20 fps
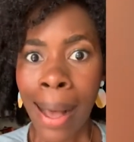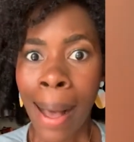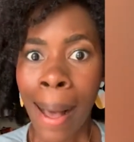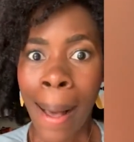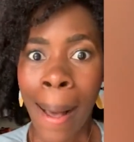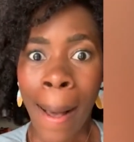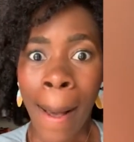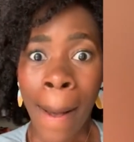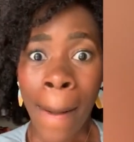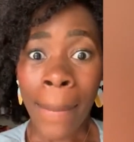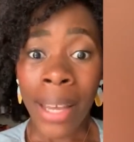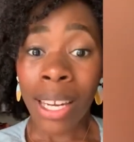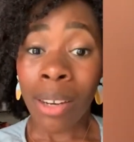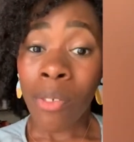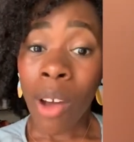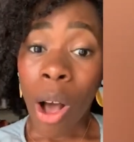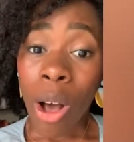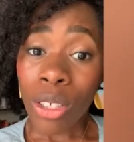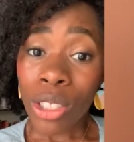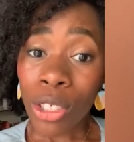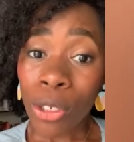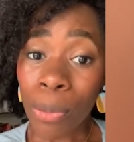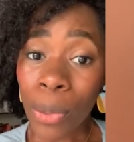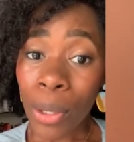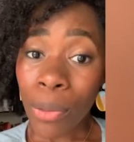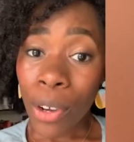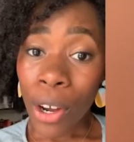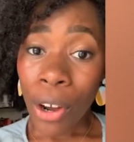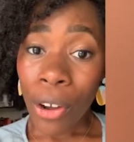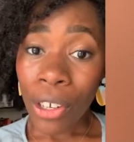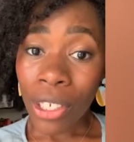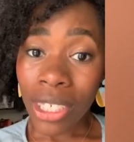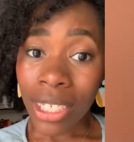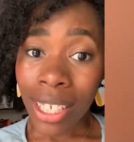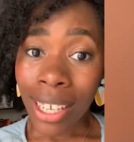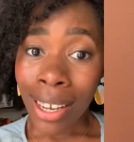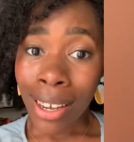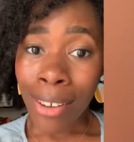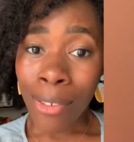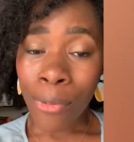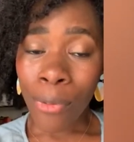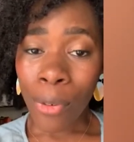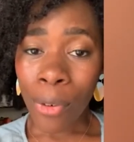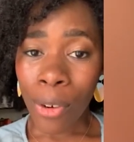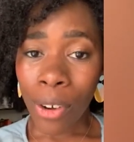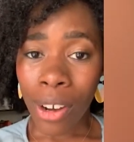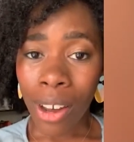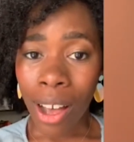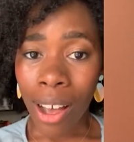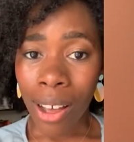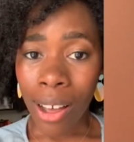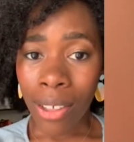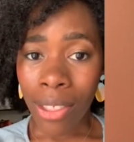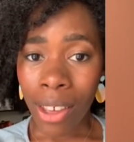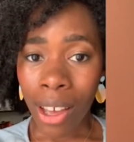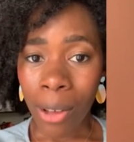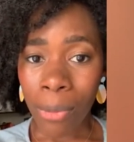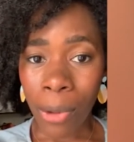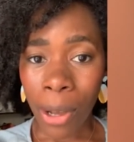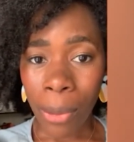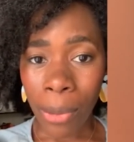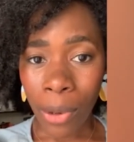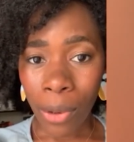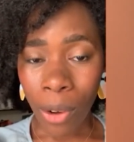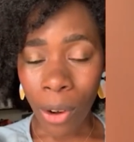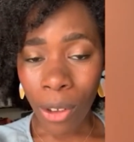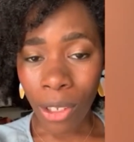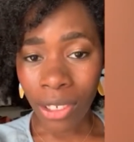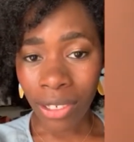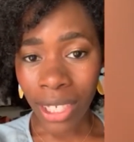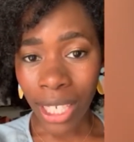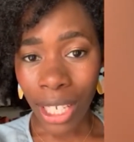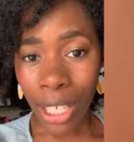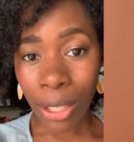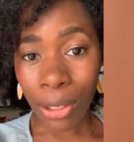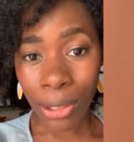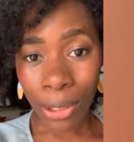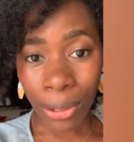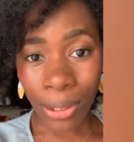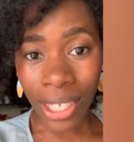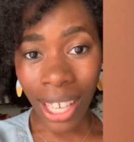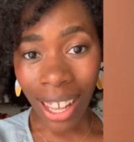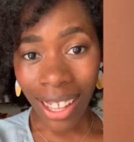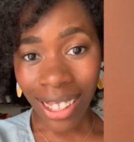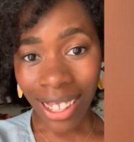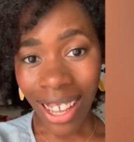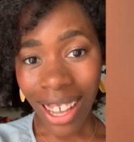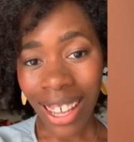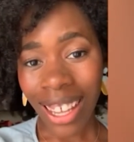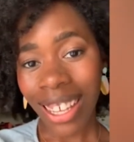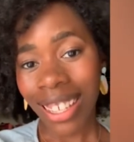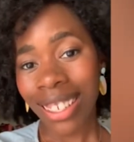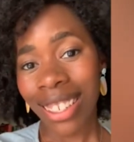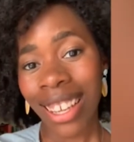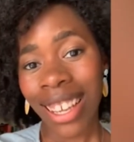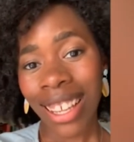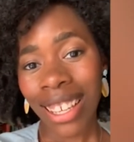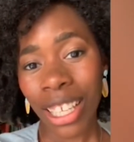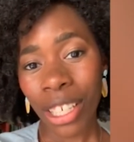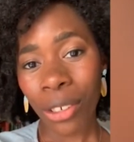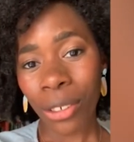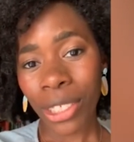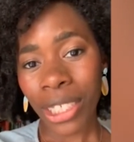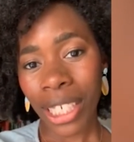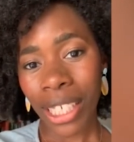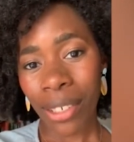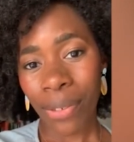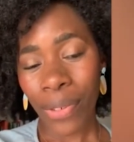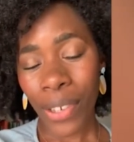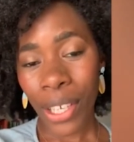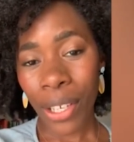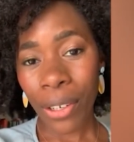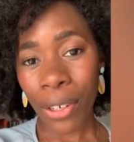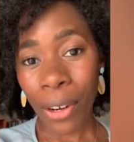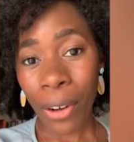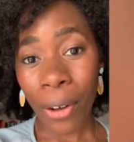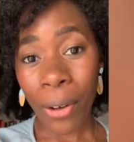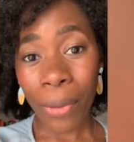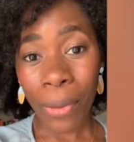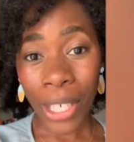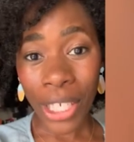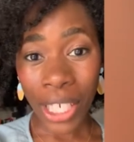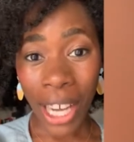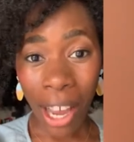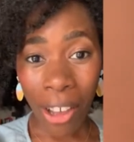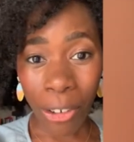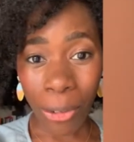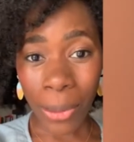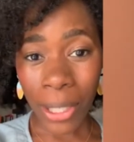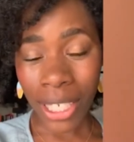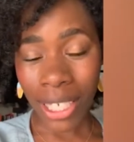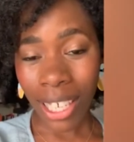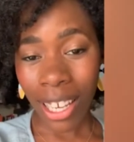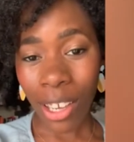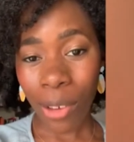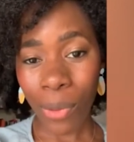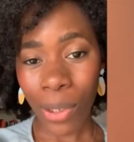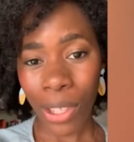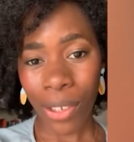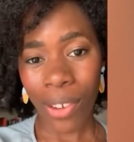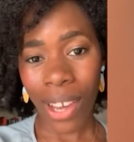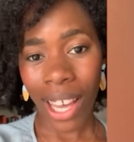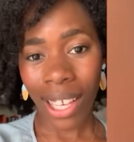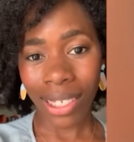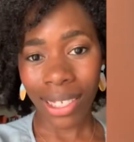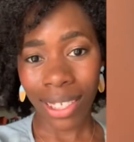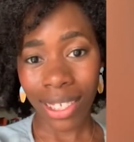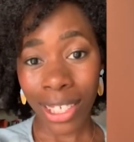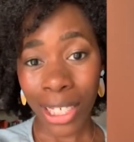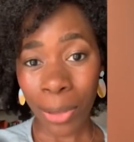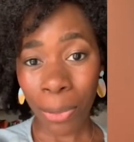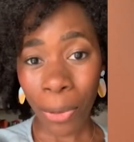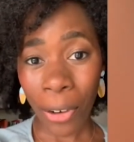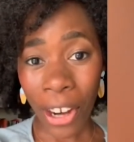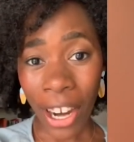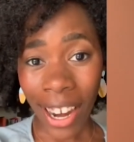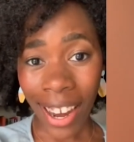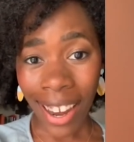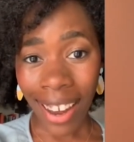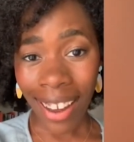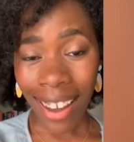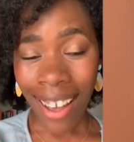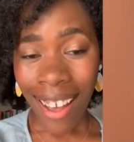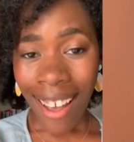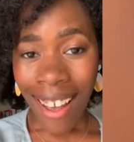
And I've also been rehearsing for the upcoming role of singing Susanna in Le Nozze di Figaro, which I will be singing with you guys in the spring.